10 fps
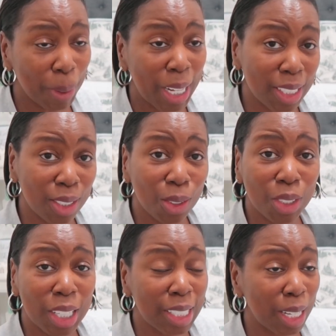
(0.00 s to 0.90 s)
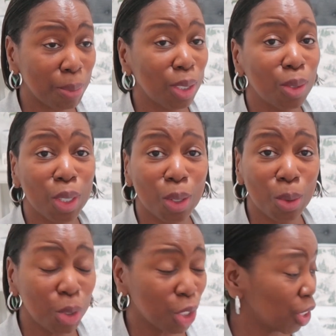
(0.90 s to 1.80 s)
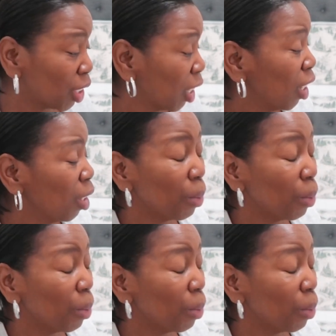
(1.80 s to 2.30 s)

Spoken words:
The pattern on it is absolutely gorgeous,